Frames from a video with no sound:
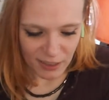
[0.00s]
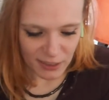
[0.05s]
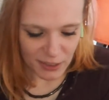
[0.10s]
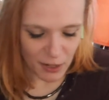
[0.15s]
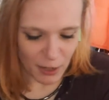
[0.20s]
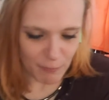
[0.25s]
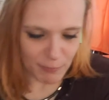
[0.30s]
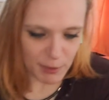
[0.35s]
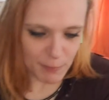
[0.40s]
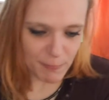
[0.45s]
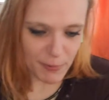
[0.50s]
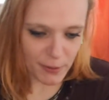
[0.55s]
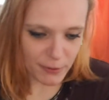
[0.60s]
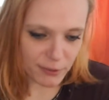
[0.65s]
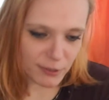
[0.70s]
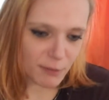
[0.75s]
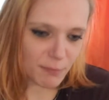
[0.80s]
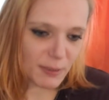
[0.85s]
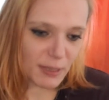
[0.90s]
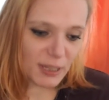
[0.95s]
I'm supposed
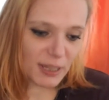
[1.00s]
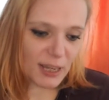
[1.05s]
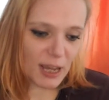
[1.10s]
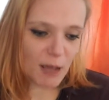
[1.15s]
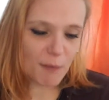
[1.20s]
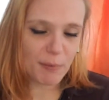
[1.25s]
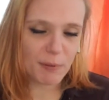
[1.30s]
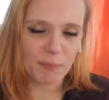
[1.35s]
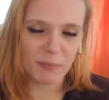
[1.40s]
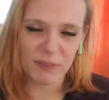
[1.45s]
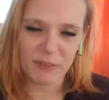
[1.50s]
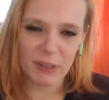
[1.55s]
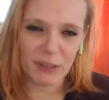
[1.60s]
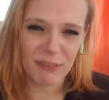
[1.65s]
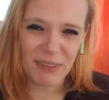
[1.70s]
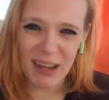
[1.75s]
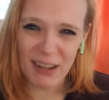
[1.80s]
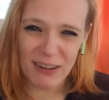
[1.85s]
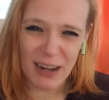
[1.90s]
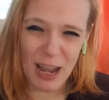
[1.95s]
to be up and moving
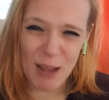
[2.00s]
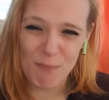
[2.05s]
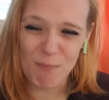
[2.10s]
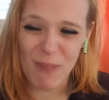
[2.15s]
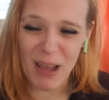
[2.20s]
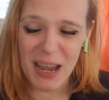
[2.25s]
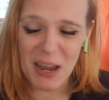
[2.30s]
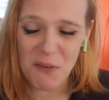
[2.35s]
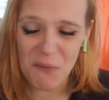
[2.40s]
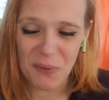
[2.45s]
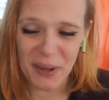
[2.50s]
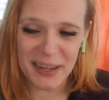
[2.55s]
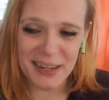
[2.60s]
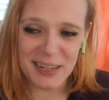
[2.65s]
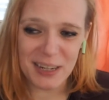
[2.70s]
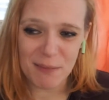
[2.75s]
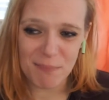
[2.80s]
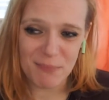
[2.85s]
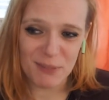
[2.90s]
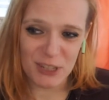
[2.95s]
around. I might wind
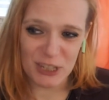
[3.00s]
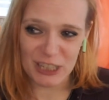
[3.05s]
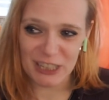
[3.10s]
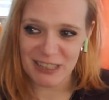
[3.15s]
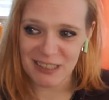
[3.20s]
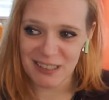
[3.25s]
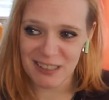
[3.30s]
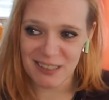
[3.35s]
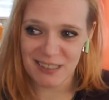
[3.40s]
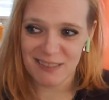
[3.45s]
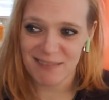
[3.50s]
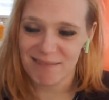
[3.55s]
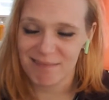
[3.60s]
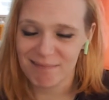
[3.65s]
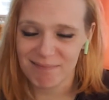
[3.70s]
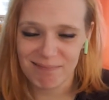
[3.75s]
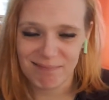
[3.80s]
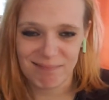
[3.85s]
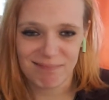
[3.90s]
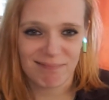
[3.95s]
up just
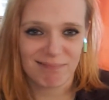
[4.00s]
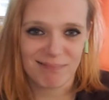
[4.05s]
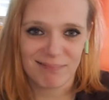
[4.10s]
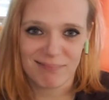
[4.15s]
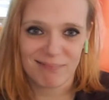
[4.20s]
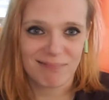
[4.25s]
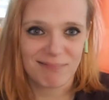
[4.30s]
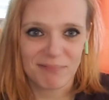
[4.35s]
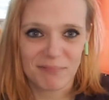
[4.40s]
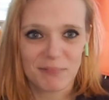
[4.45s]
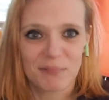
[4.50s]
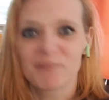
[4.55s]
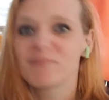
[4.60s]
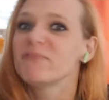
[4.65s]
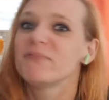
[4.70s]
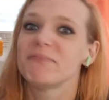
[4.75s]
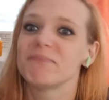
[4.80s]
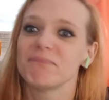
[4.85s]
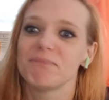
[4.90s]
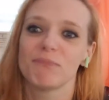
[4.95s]

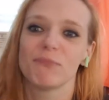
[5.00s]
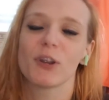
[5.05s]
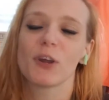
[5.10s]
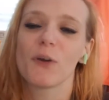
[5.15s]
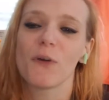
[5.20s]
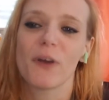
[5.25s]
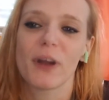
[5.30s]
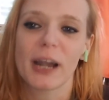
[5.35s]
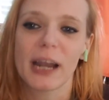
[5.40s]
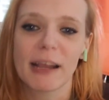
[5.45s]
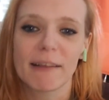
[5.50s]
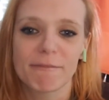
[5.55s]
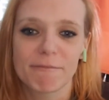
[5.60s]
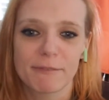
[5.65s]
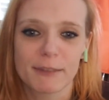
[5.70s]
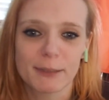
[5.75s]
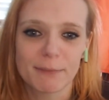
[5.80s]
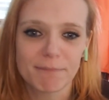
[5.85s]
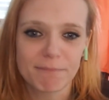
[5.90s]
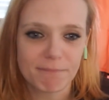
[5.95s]
recording
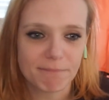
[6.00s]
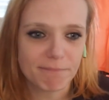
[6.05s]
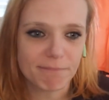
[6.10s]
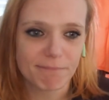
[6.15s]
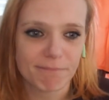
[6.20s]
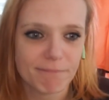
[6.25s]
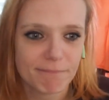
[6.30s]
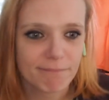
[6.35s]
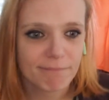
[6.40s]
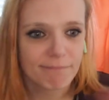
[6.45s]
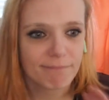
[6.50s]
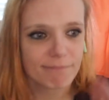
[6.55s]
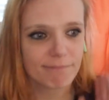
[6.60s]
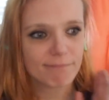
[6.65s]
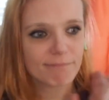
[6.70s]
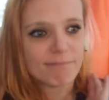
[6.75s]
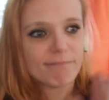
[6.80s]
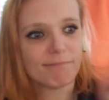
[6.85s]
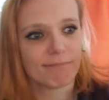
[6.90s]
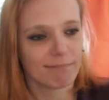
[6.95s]
from
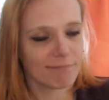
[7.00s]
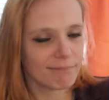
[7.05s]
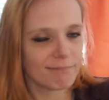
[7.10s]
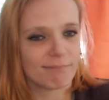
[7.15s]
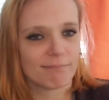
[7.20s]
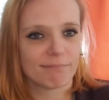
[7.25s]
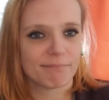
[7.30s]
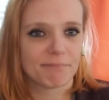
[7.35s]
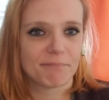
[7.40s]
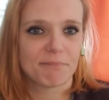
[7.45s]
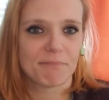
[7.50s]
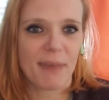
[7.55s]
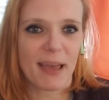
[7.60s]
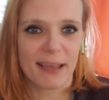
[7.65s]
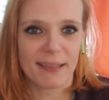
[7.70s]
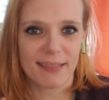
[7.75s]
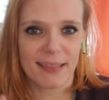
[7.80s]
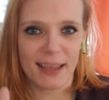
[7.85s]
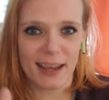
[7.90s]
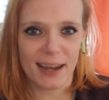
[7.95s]

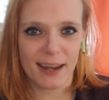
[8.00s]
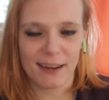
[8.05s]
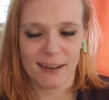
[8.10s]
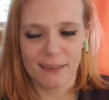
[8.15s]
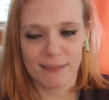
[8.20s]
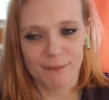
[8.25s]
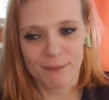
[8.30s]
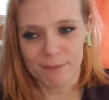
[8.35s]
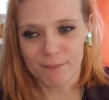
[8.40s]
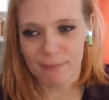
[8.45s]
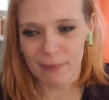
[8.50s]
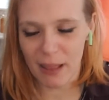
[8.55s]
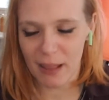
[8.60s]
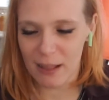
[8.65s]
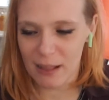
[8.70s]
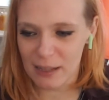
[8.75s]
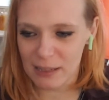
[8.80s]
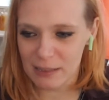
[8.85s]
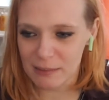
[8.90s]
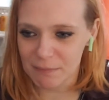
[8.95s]
back there,
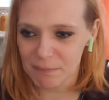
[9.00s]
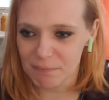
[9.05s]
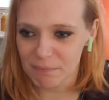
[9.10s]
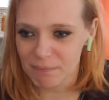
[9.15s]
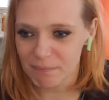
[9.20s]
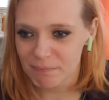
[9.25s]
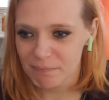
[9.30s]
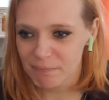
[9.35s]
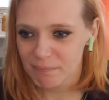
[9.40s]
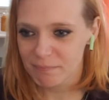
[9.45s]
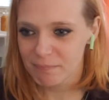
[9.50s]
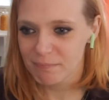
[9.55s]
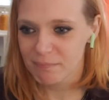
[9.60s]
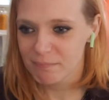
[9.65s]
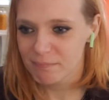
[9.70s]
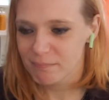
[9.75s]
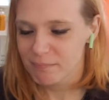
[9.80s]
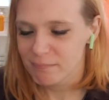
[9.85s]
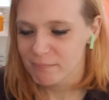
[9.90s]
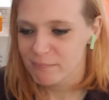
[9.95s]

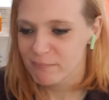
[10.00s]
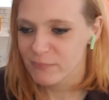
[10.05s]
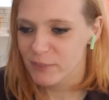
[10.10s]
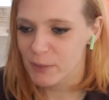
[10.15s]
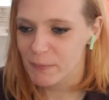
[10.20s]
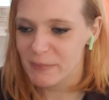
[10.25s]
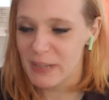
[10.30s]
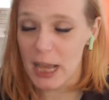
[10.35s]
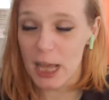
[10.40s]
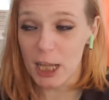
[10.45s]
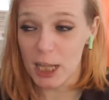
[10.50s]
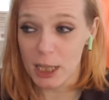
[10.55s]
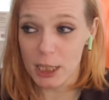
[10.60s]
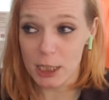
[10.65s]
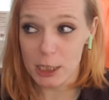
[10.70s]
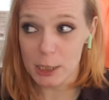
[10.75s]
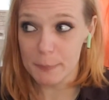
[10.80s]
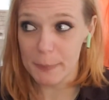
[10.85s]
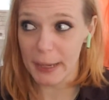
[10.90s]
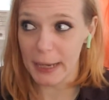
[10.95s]
from the other
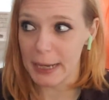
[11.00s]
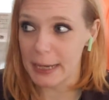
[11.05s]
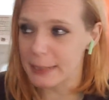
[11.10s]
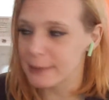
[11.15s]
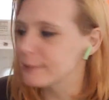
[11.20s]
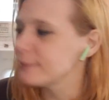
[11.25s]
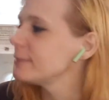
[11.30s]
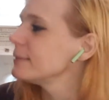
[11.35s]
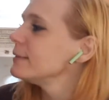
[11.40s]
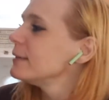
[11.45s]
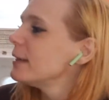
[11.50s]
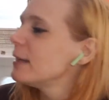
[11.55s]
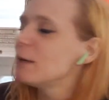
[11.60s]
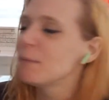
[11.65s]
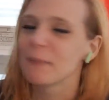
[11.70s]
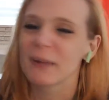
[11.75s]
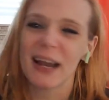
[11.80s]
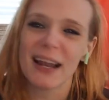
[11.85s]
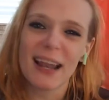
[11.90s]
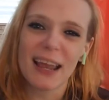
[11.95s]
space,
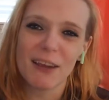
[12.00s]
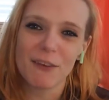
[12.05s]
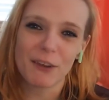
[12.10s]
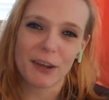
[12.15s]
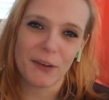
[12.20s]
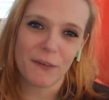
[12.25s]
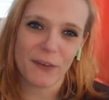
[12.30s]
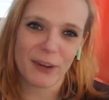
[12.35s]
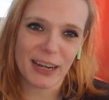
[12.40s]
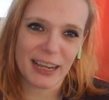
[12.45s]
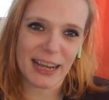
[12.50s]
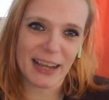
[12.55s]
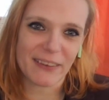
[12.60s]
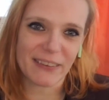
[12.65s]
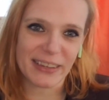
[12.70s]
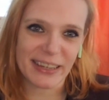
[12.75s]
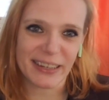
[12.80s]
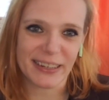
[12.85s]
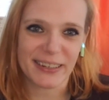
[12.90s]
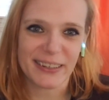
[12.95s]
but I like recording out
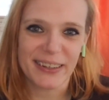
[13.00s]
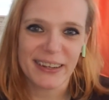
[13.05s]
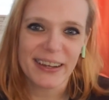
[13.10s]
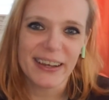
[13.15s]
here.